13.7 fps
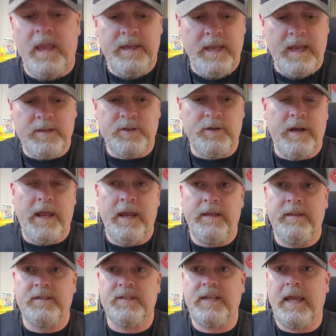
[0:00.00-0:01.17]
Yesterday,
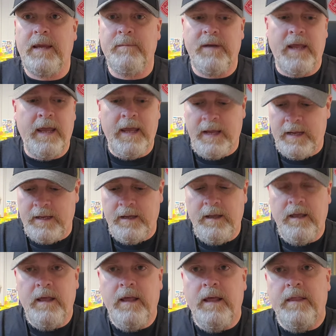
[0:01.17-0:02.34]
the same day
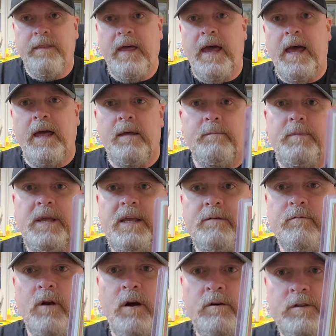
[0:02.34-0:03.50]
that Pete
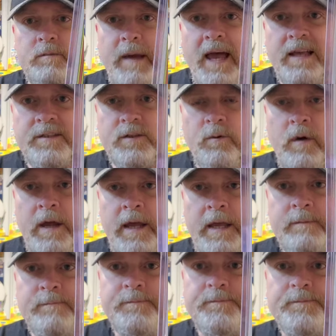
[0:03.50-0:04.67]
Rose passed away.